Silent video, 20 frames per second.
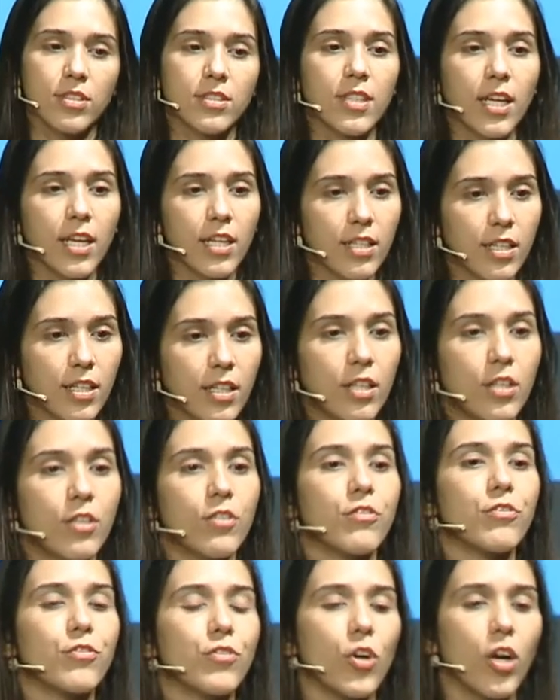data
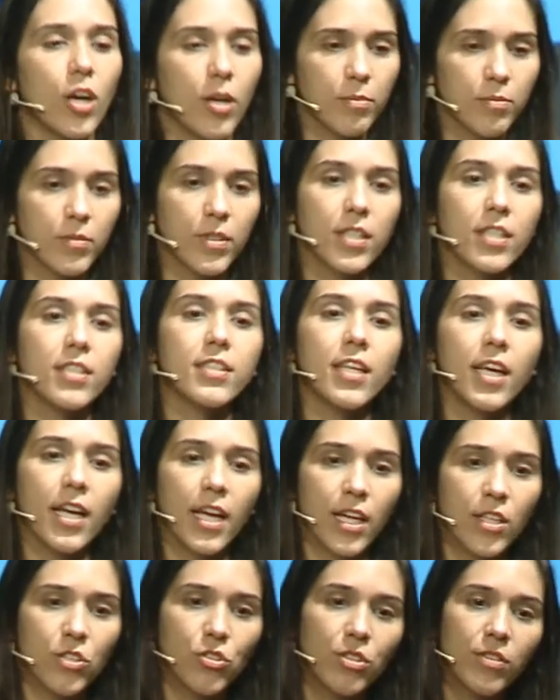from the
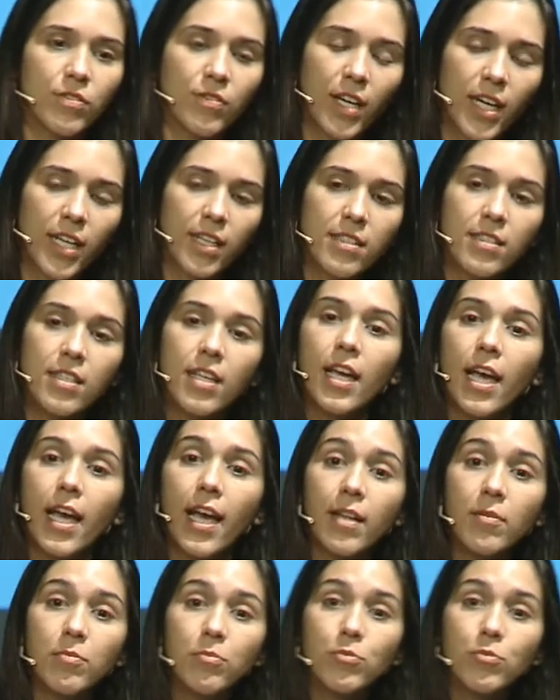edge device and